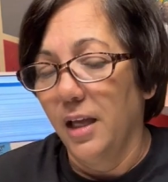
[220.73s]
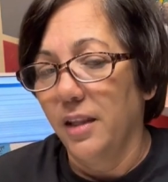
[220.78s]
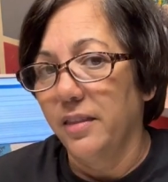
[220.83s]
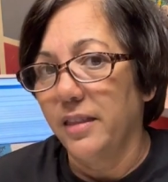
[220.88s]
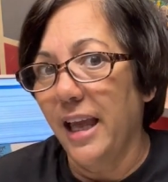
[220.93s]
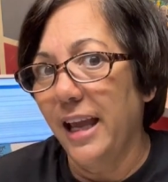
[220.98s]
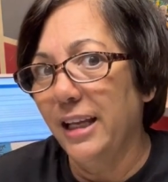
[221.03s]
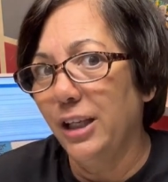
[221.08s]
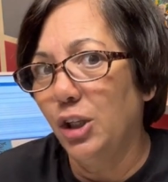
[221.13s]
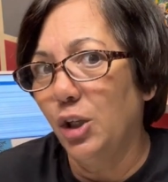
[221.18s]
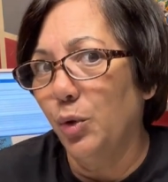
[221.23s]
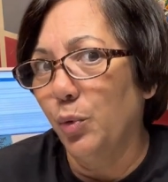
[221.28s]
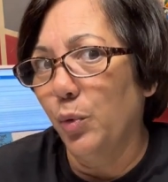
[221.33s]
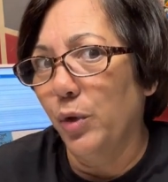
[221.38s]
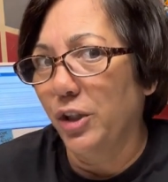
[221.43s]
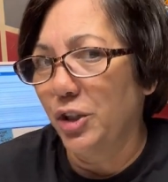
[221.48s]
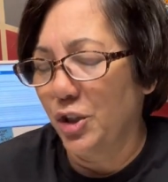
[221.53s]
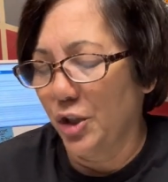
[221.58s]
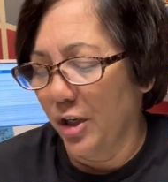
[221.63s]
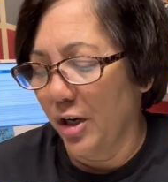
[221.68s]
Thank you,
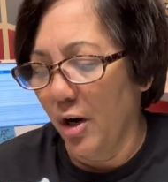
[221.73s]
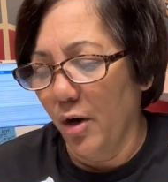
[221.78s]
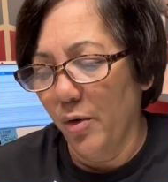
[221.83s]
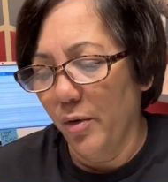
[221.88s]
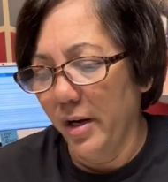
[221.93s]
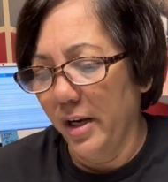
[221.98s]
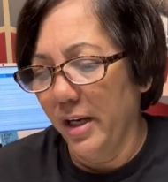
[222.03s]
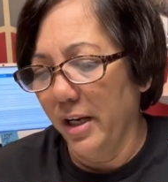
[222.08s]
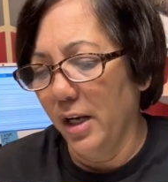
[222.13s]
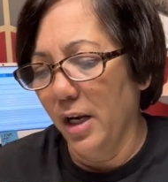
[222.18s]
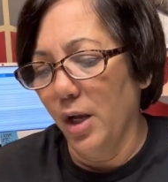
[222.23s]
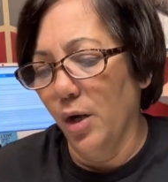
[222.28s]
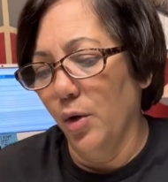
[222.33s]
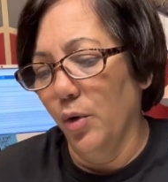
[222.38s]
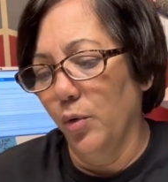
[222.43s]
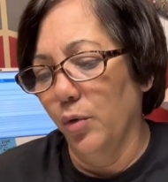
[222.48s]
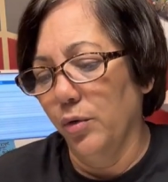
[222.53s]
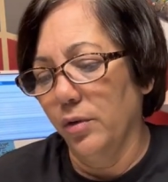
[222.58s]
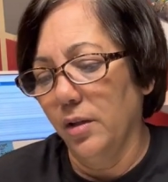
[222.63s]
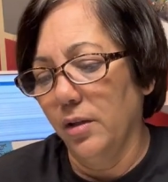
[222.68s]
Richard. I already
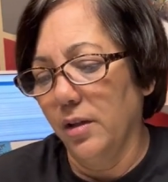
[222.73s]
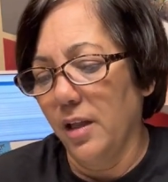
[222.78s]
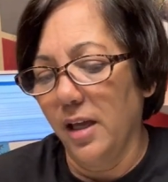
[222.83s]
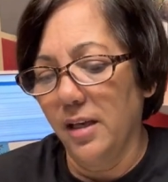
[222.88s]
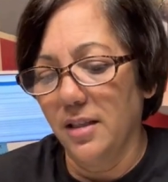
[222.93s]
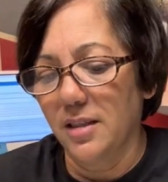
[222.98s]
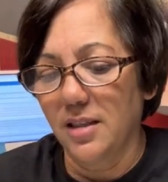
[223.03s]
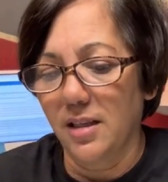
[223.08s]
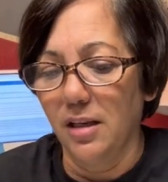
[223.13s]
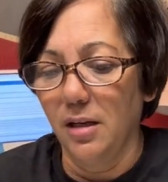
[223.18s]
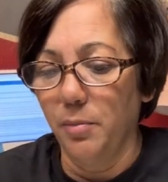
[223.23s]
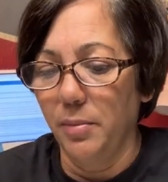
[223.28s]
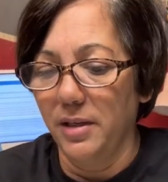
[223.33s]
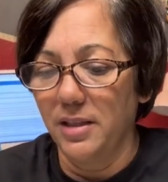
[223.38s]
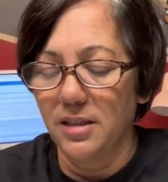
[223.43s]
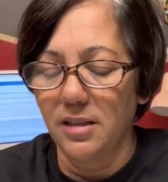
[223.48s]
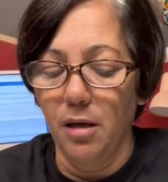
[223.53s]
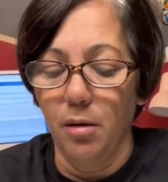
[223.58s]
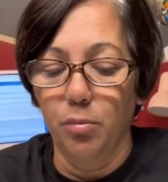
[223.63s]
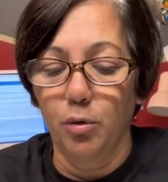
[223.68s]
know that it's going to be
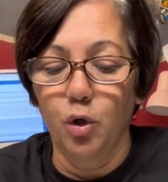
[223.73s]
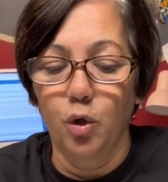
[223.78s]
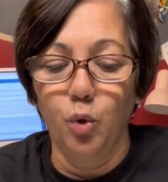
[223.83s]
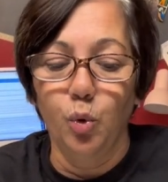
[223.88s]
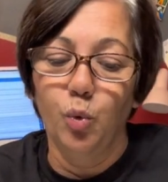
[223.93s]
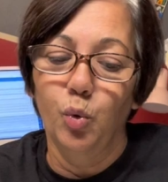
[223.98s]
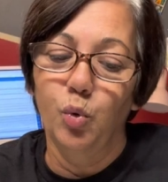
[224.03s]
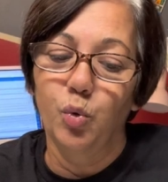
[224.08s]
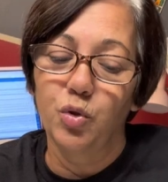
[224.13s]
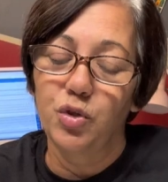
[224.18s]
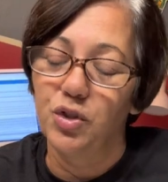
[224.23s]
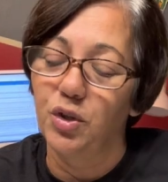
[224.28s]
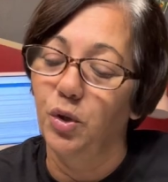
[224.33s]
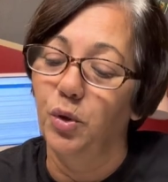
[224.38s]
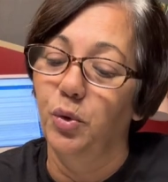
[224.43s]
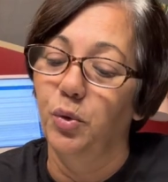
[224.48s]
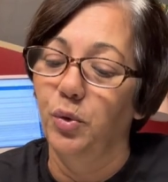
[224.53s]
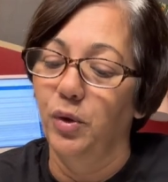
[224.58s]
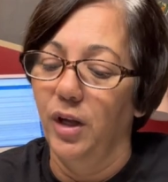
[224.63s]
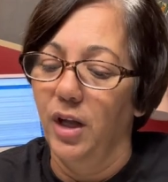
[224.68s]
something cool,
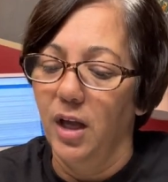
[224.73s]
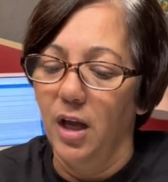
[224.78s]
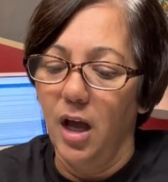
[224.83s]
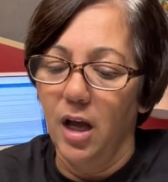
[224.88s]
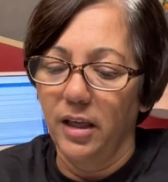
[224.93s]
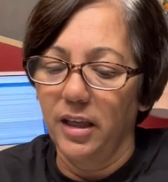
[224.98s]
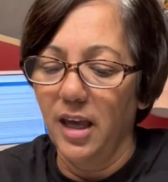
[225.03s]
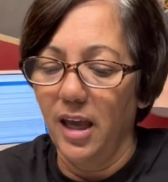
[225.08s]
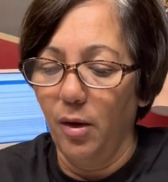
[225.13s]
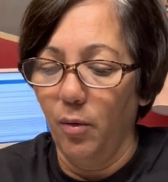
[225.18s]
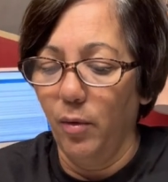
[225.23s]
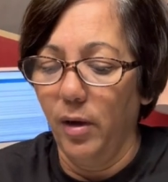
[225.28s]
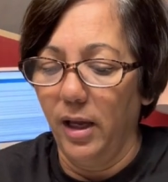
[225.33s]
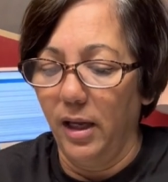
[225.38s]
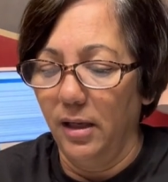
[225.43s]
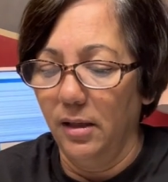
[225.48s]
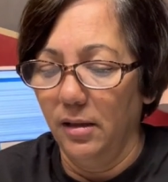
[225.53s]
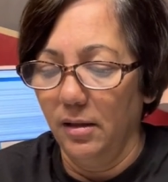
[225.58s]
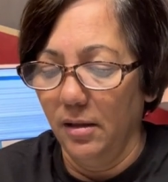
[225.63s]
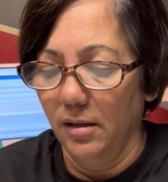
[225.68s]
so I can't
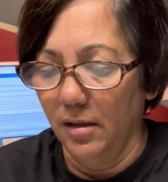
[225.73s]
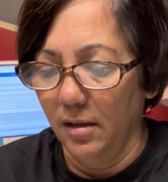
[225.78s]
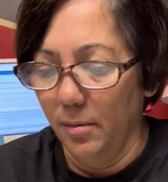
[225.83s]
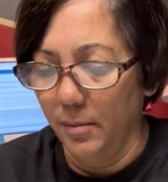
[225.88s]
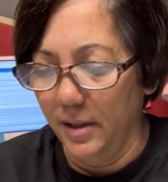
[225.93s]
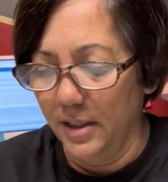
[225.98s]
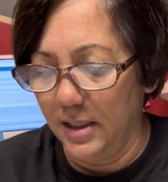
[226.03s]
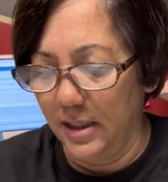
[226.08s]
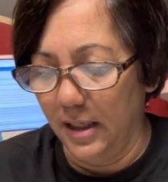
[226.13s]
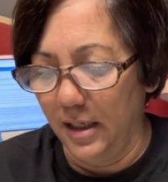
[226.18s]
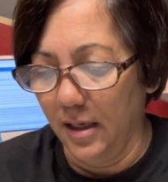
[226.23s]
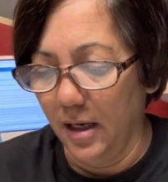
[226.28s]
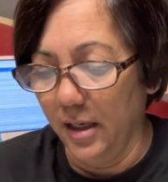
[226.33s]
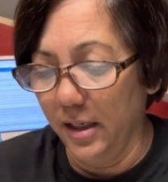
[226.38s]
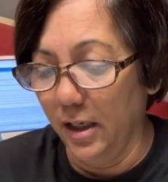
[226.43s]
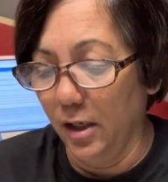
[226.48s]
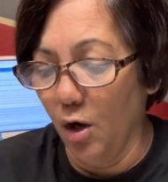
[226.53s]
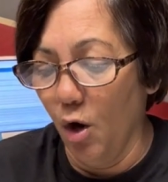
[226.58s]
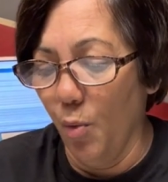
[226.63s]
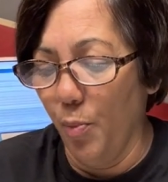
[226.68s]
wait. Let me see. I
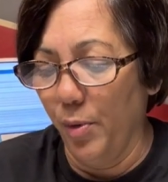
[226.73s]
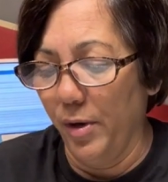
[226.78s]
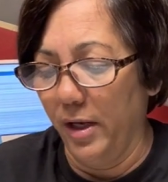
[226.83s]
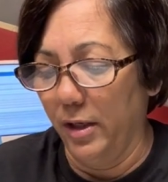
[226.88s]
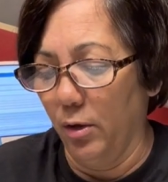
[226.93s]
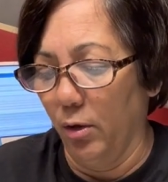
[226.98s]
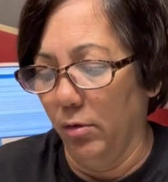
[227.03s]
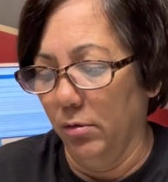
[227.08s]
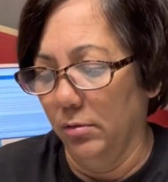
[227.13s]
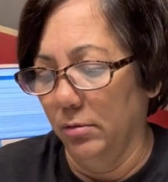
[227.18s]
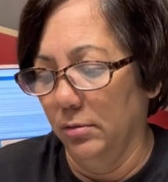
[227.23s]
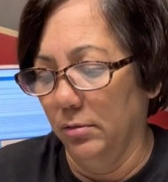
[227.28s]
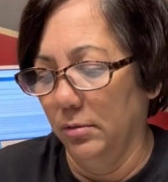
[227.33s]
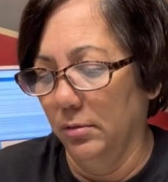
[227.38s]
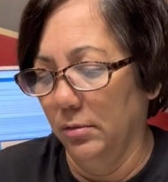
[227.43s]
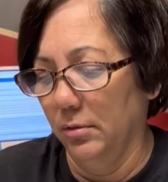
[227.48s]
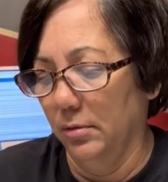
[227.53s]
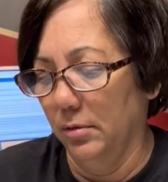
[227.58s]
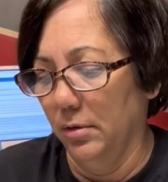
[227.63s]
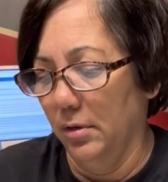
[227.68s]
need to open it, though.
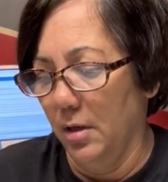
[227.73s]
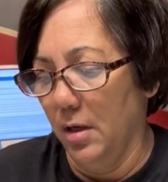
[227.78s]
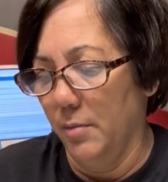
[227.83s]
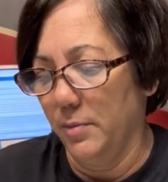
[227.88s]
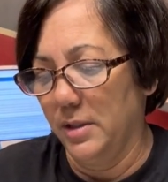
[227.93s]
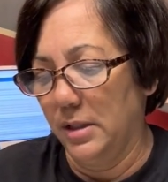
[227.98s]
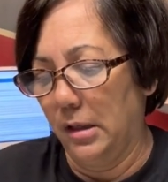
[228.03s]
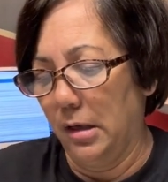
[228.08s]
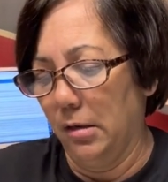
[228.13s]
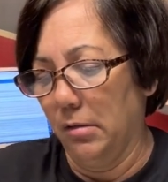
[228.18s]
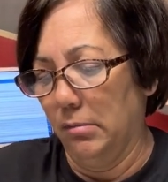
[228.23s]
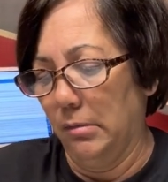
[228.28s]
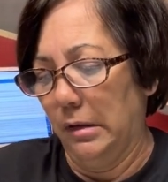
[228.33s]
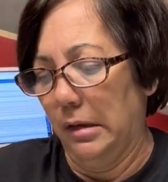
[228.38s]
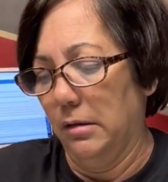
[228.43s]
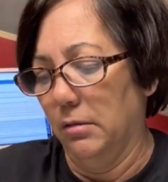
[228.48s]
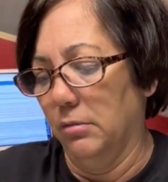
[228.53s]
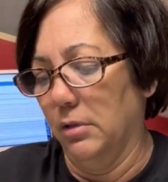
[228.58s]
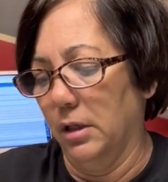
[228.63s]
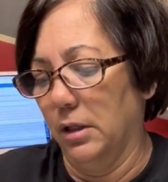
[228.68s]

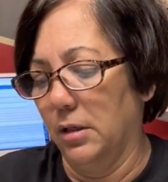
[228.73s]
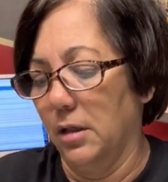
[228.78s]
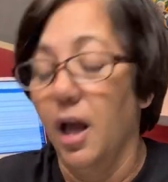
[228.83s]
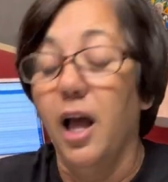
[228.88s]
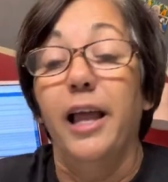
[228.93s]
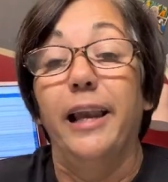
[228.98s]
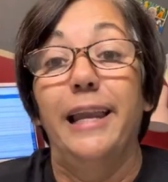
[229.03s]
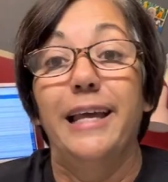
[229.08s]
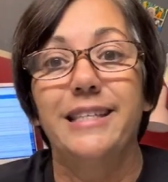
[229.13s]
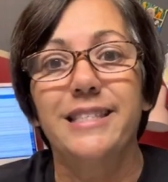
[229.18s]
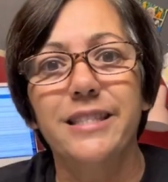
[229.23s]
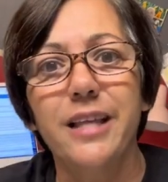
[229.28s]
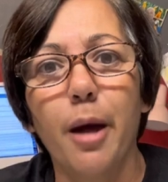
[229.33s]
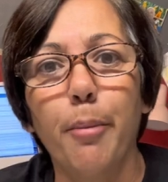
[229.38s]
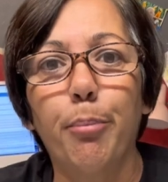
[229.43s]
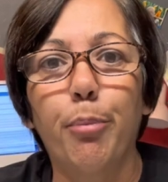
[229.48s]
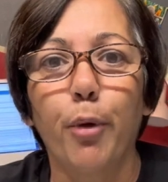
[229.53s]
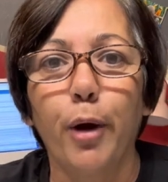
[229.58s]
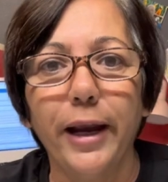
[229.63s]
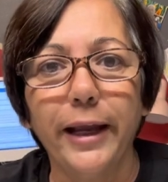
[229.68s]
Mm-hmm. Let's
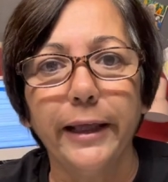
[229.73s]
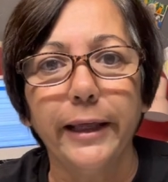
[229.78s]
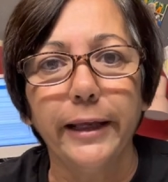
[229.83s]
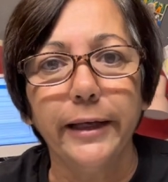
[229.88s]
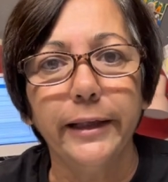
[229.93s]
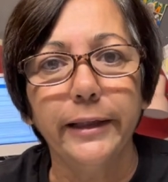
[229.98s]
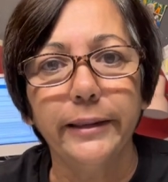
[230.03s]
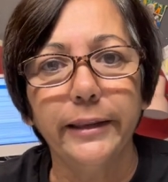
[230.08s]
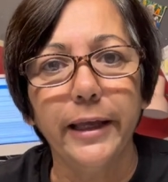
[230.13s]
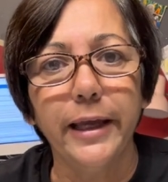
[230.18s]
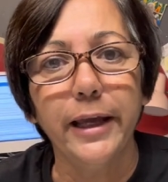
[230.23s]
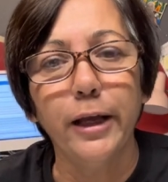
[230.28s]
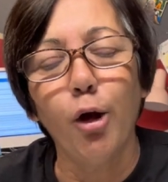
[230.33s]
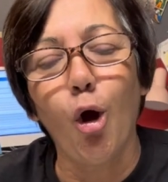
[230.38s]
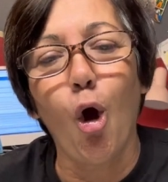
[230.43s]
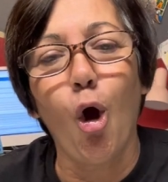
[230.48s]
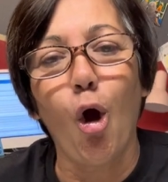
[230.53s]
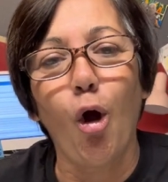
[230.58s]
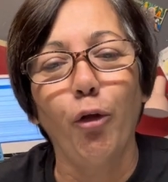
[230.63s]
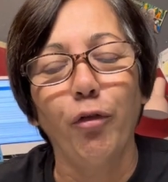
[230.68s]
not break anything
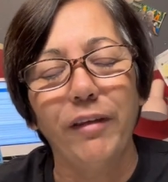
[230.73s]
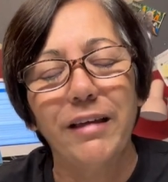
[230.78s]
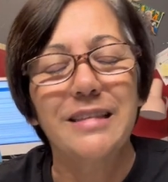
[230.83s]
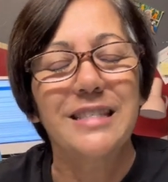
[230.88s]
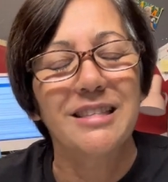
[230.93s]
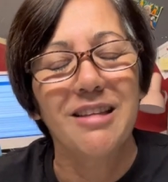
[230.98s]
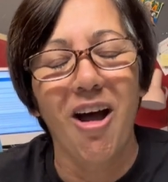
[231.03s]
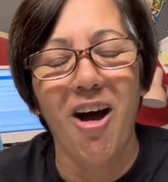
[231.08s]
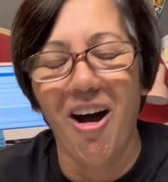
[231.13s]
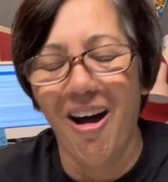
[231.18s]
this time.